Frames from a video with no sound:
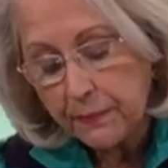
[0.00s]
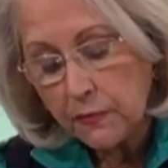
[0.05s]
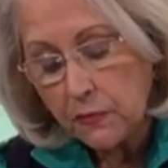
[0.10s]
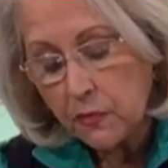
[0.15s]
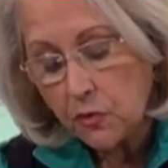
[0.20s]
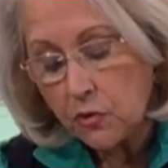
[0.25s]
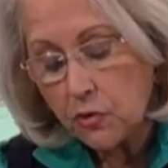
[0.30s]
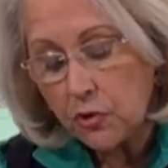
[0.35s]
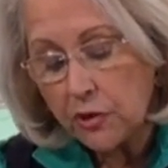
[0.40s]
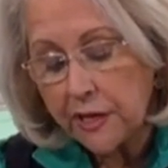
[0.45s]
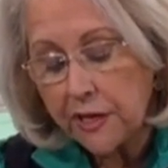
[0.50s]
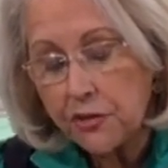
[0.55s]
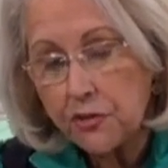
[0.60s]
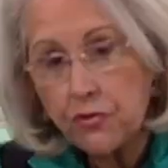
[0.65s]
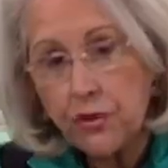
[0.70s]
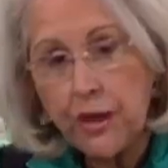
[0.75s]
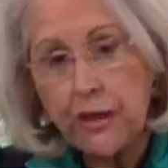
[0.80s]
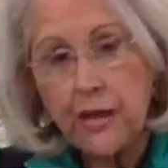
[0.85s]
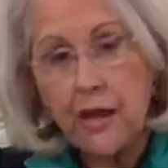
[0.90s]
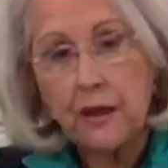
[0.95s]
cookie
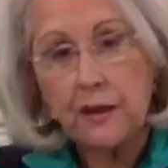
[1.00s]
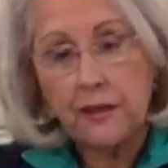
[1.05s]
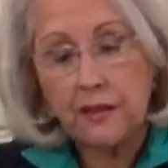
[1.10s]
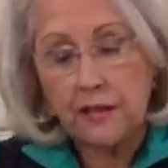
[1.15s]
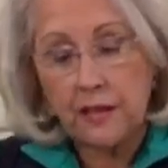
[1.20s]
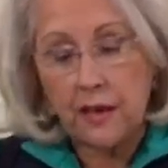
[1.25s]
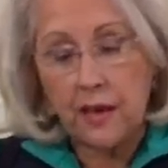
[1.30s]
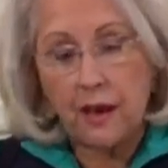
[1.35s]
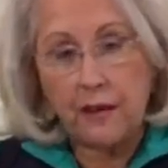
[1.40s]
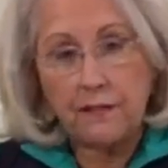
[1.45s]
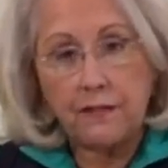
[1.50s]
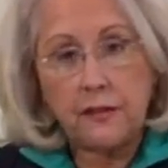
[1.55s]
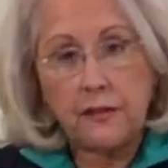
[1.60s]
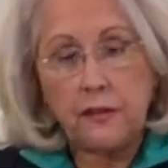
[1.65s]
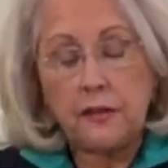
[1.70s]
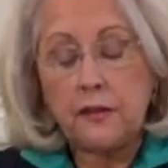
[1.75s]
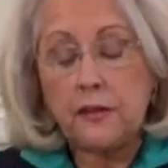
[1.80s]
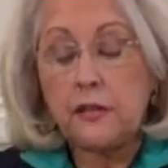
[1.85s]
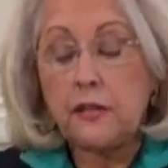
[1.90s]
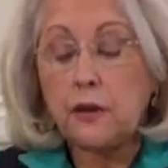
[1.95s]
tray out of the
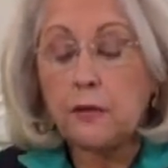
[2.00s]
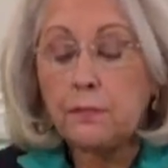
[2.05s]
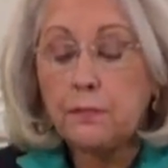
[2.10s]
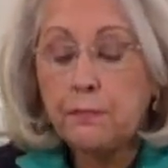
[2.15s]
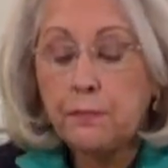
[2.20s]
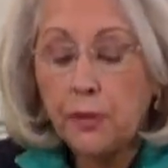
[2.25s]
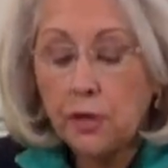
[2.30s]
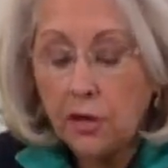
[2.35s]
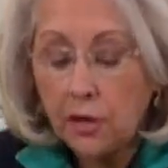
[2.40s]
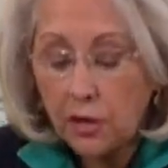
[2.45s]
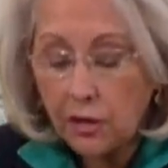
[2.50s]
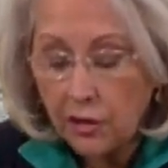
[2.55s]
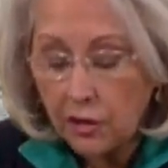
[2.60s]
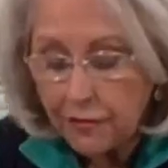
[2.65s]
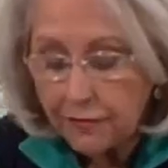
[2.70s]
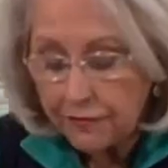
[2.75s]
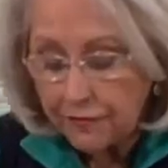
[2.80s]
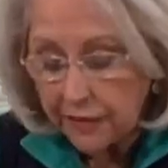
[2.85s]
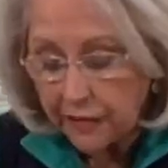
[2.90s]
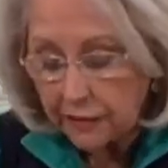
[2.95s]
oven. They're
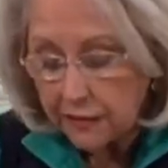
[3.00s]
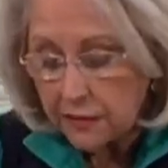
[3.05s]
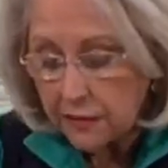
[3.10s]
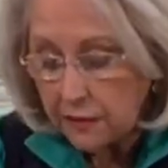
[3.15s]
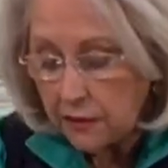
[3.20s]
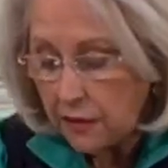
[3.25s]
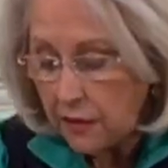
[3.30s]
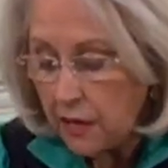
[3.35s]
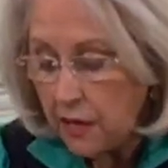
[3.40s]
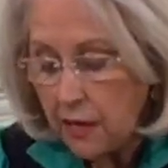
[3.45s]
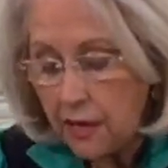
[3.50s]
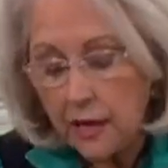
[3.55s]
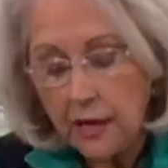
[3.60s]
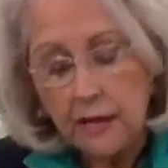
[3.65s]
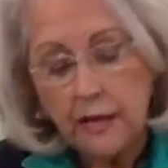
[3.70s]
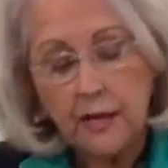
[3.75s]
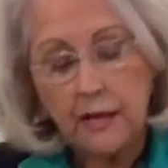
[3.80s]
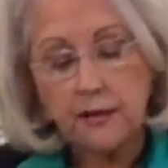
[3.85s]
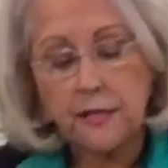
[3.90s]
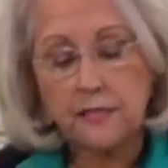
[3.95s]
perfect.
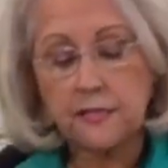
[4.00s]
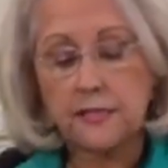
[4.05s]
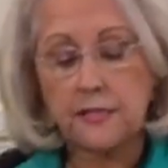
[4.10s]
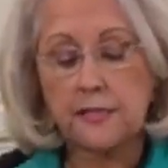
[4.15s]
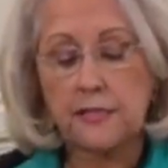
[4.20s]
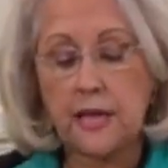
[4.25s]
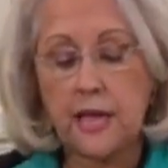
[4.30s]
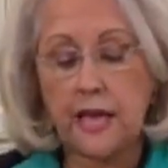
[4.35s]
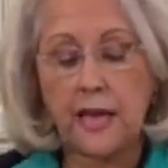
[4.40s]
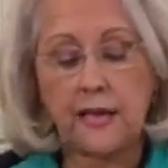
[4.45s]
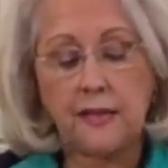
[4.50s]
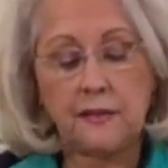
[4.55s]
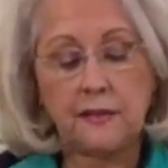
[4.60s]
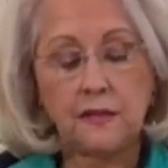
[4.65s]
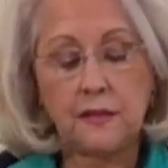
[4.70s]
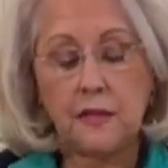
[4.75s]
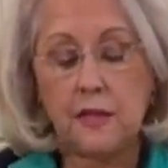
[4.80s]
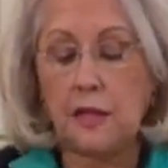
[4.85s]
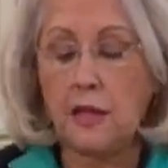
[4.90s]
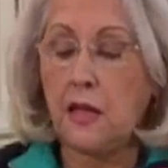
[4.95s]
Now this is a
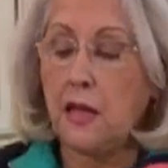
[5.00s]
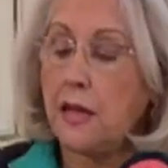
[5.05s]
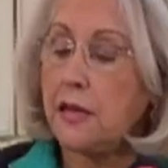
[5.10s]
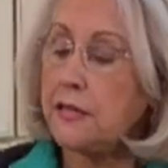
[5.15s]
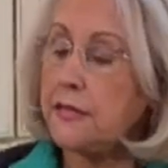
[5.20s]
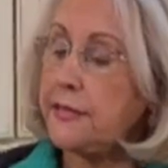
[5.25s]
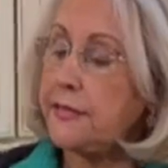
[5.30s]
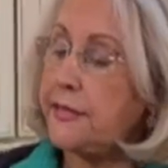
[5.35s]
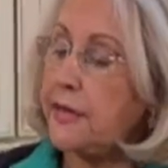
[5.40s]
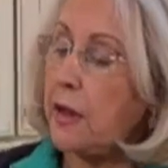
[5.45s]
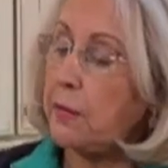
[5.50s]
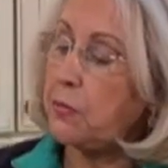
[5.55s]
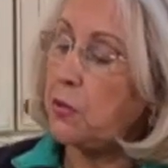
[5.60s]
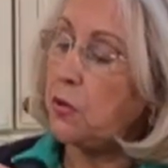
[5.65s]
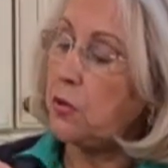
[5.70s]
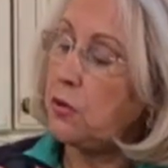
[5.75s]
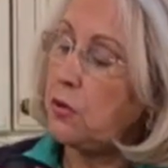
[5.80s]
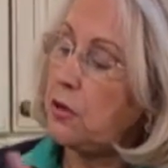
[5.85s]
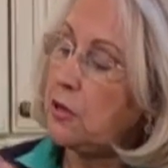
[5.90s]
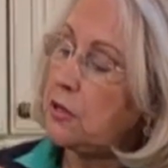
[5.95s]

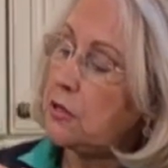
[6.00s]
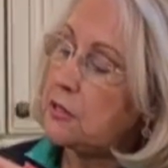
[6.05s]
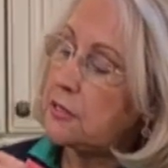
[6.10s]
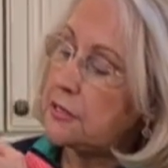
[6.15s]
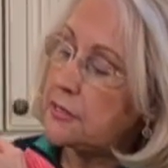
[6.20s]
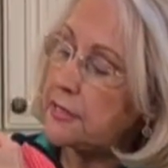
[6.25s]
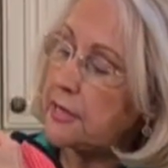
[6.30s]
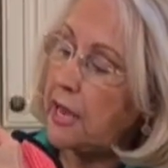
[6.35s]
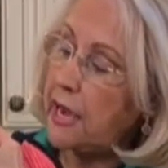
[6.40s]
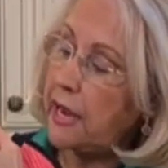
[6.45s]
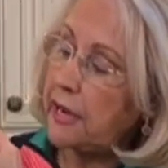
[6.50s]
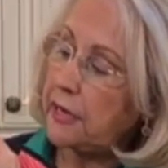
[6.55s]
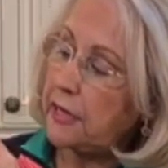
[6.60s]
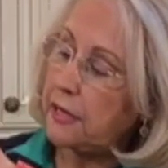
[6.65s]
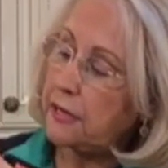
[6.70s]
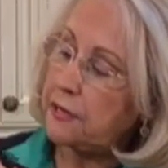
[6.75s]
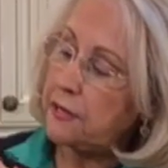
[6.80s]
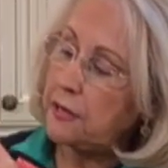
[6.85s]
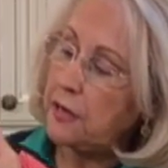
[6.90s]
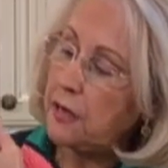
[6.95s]
double-sided